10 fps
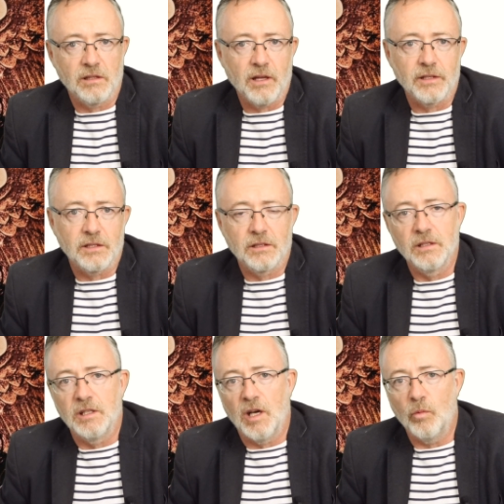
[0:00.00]
alike,
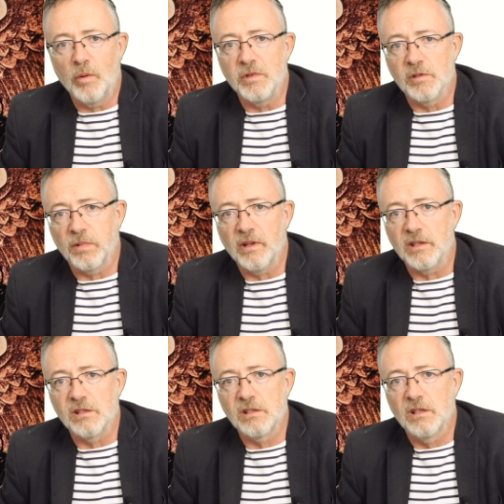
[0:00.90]
a woman's
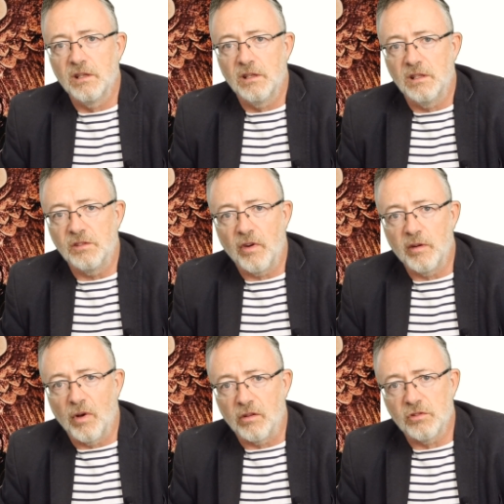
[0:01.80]
place is very
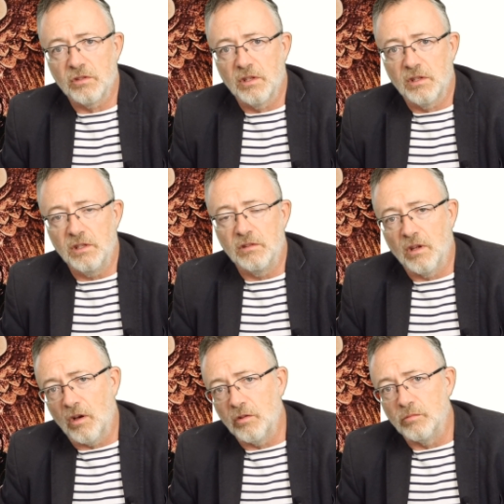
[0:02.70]
much in
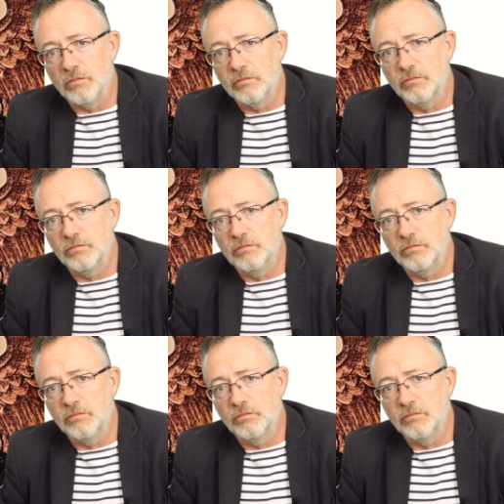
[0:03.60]
the home.